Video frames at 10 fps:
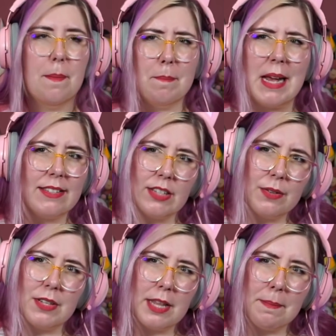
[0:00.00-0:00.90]

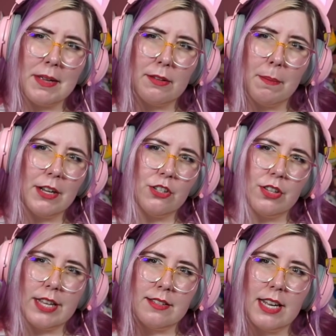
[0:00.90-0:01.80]
messing with them as much,
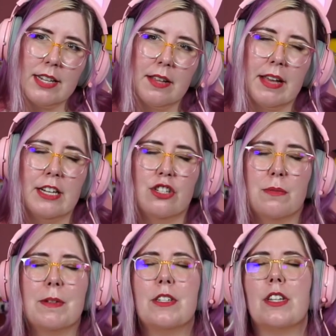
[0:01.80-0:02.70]
they said. They've kind of
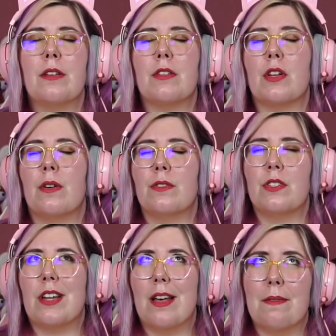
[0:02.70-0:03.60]
just been dealing with their own
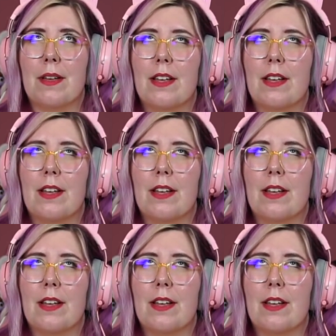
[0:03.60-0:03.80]
stuff.